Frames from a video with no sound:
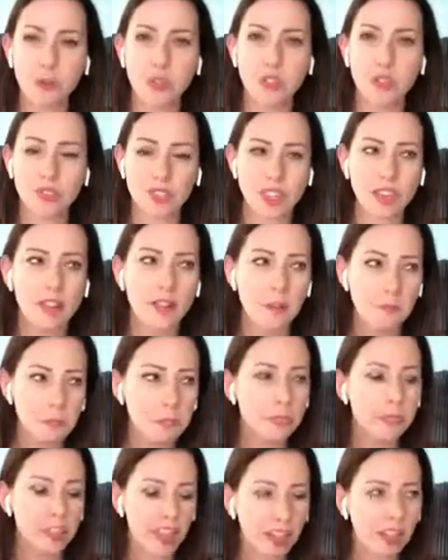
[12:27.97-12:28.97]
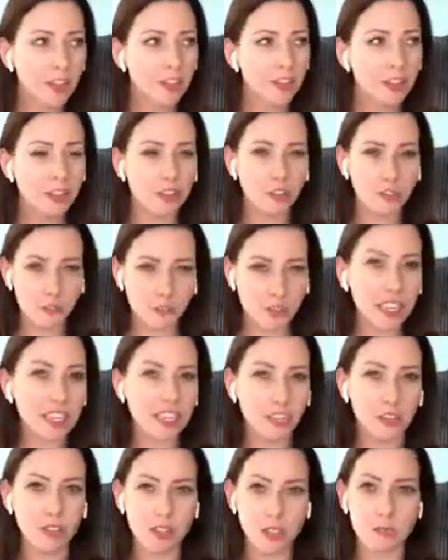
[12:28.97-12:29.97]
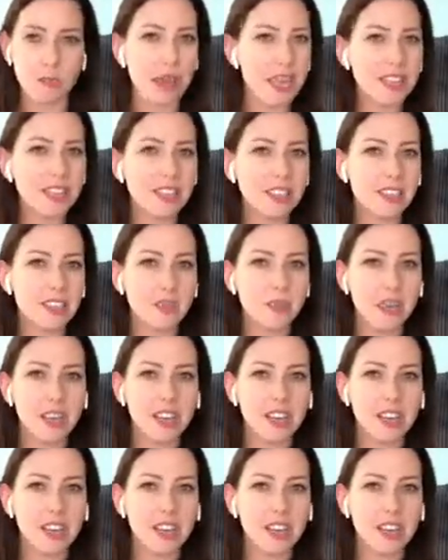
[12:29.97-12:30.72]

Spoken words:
And she was like, that feels amazing to me.